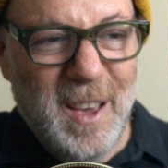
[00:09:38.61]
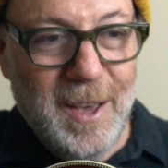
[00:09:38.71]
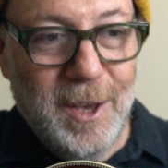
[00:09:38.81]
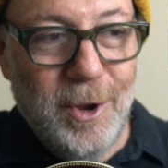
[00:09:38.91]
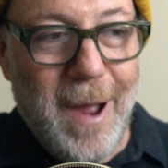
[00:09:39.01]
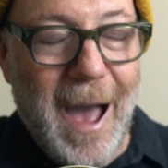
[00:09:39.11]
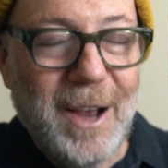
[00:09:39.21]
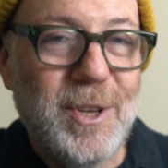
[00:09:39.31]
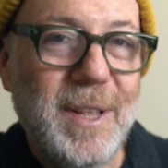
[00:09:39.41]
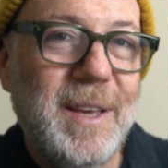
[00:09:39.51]
you're
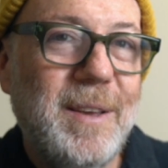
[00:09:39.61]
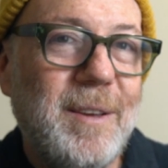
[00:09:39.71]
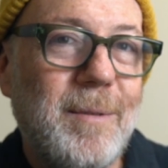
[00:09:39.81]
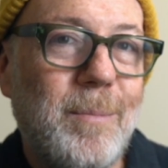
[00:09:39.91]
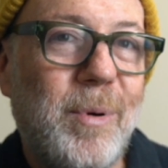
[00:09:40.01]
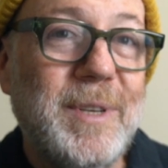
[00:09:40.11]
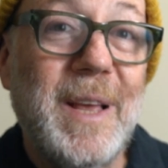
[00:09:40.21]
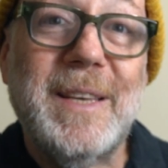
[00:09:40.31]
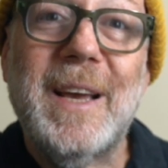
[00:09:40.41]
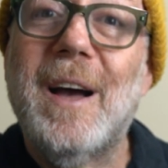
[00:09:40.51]
actually
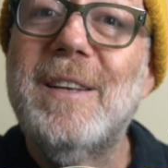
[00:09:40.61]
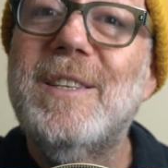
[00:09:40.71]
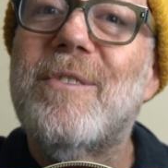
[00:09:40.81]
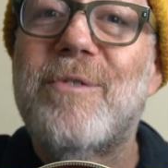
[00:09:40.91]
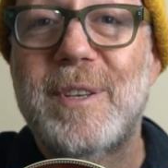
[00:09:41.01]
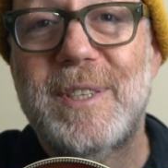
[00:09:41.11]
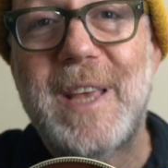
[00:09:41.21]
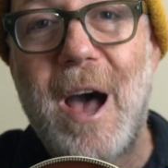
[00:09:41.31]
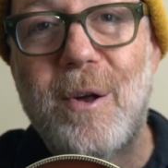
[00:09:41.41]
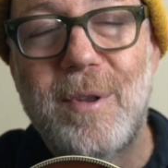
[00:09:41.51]
presenting a different
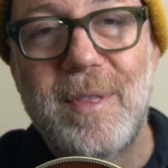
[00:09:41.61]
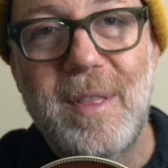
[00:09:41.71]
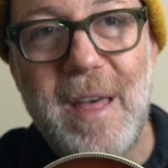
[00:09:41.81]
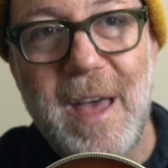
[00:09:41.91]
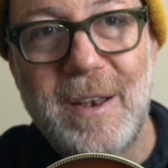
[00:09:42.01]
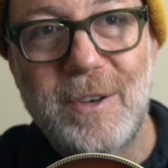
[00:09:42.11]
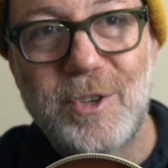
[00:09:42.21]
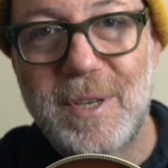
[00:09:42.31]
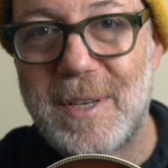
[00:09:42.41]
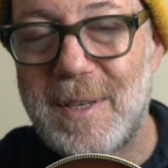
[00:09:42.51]
sound than
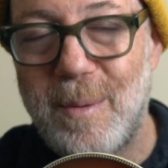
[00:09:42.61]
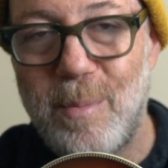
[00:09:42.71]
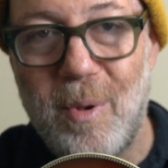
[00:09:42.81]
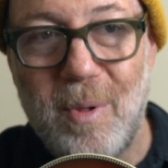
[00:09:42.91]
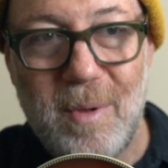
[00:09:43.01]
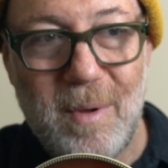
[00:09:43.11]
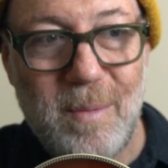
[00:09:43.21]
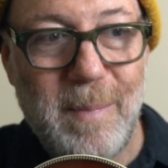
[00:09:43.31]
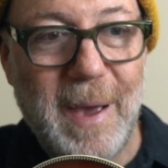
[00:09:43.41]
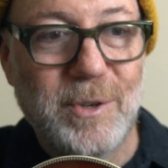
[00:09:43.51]
just a simple
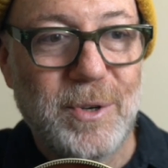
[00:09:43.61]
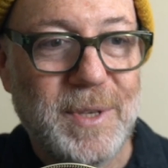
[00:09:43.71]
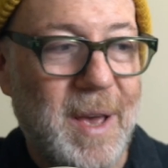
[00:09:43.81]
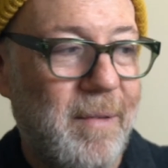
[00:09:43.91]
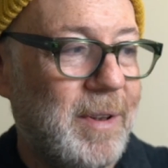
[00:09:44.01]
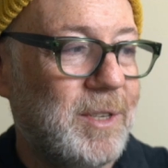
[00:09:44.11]
major 7.